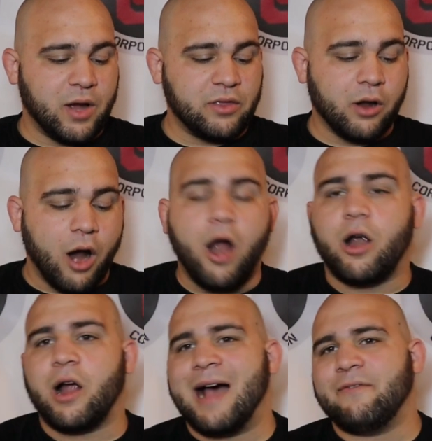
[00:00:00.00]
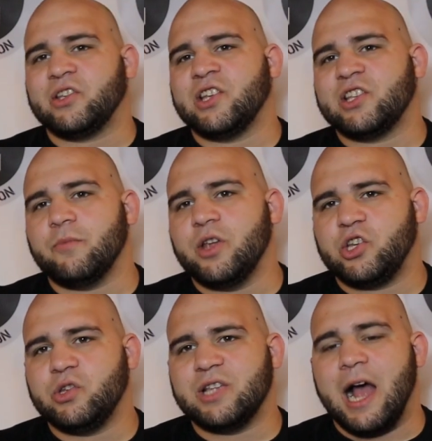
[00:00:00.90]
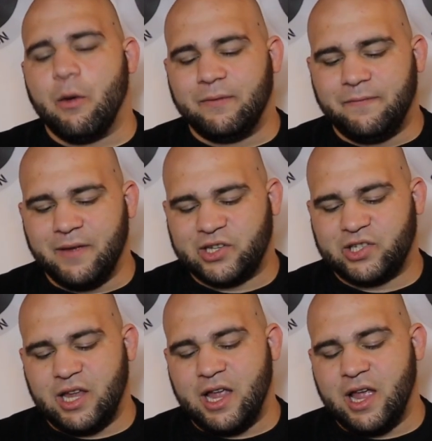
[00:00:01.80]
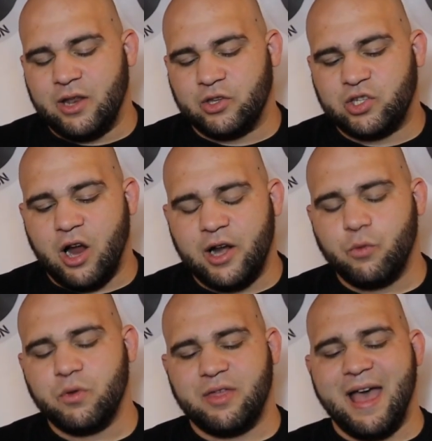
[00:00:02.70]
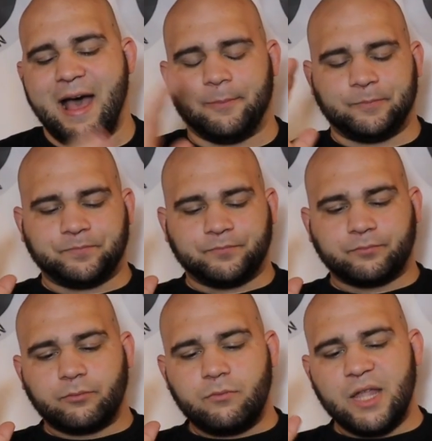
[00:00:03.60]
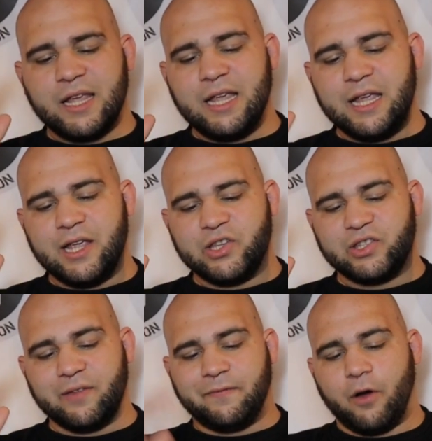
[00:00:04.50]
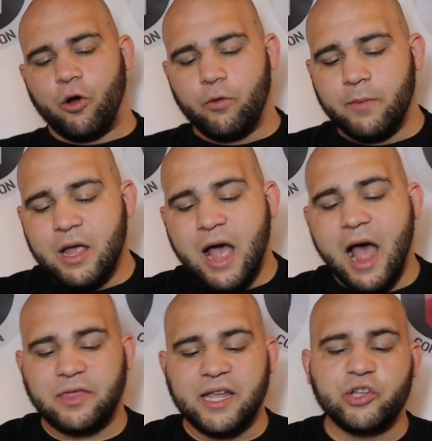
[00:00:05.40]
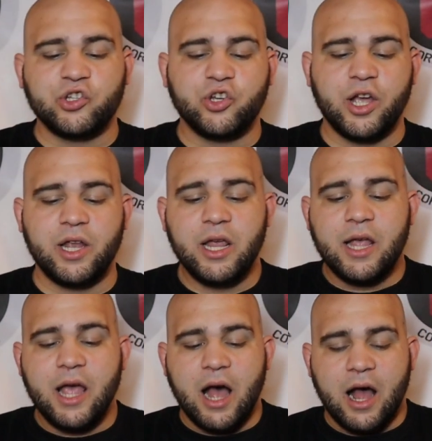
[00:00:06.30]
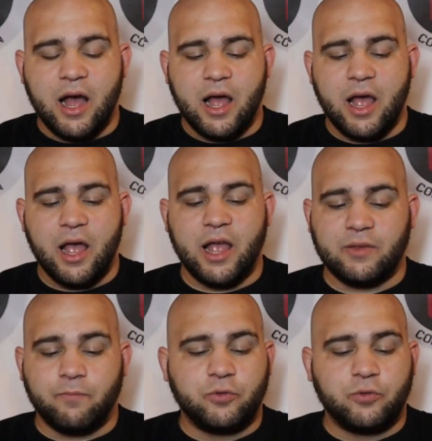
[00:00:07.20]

but there are obviously some issues that I would fix. And starting with that is the foam, I think, is good. Uh, it